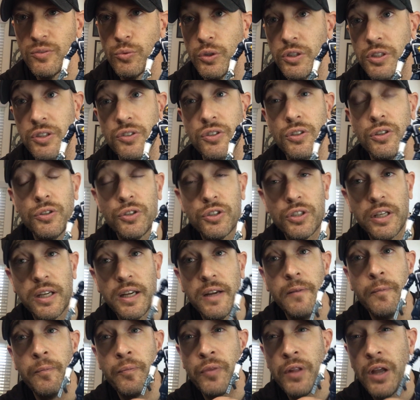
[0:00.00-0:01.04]
which is usually,
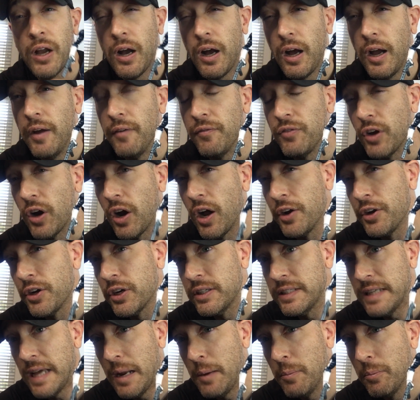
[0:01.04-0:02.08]
if they're under
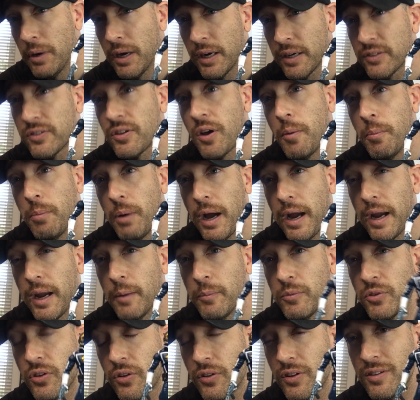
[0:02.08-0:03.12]
$10, I'll buy them.
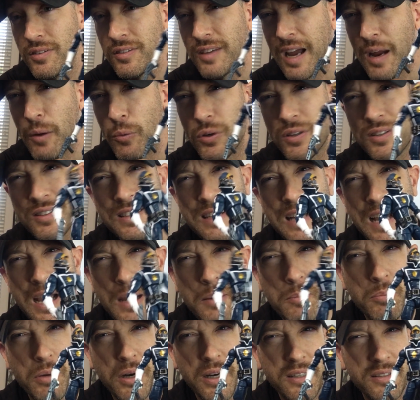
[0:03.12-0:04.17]
So this guy was
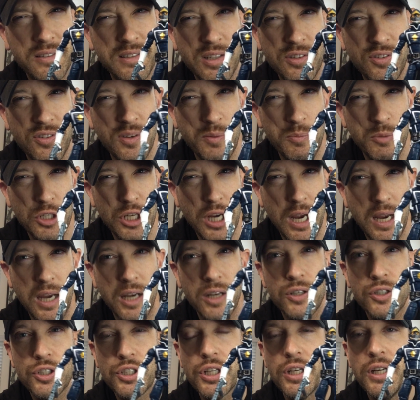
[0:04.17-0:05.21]
$9 and some
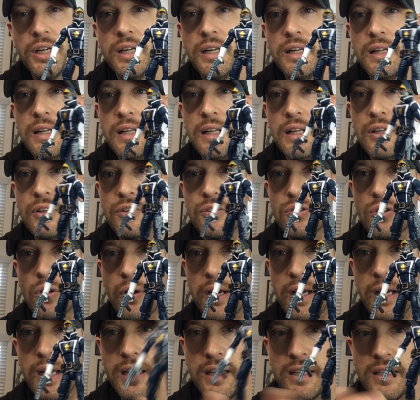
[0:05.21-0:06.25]
change. So
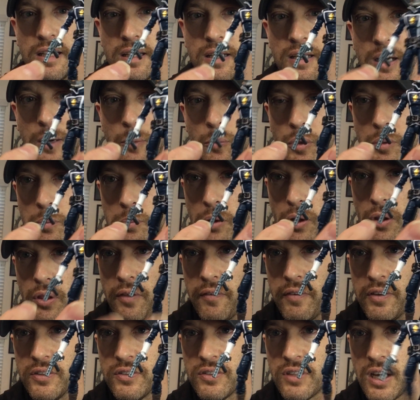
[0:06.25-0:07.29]
he did come with both of
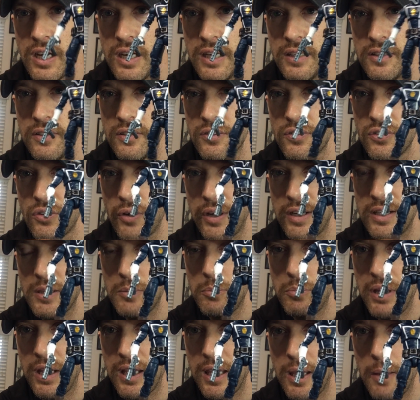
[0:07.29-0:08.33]
his guns, so I did
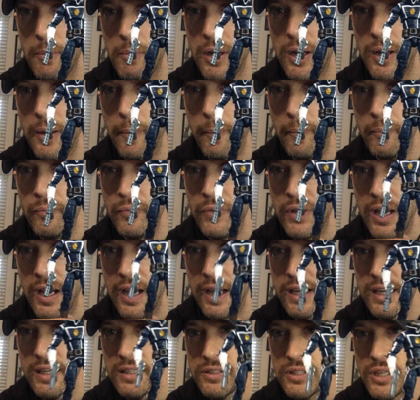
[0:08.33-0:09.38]
pick him up. I
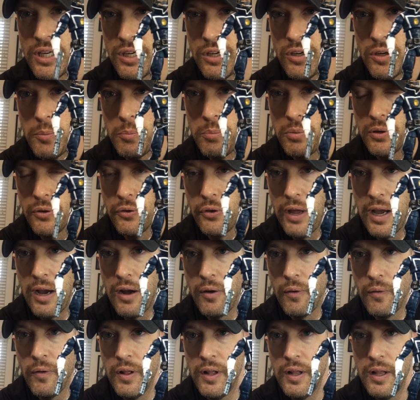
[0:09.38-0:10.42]
continue to build
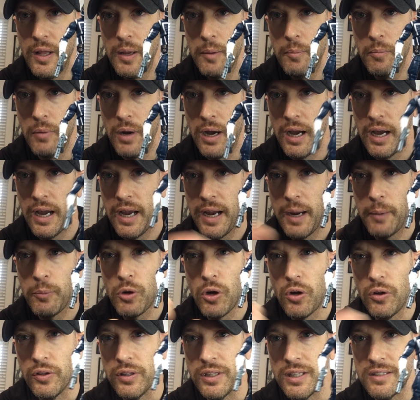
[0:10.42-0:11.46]
out I'm
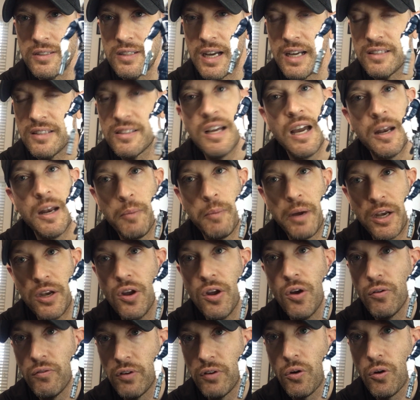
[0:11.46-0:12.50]
calling these guys kind of my
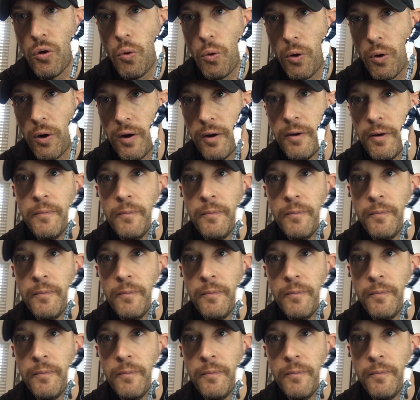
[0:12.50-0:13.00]
Nova Corps,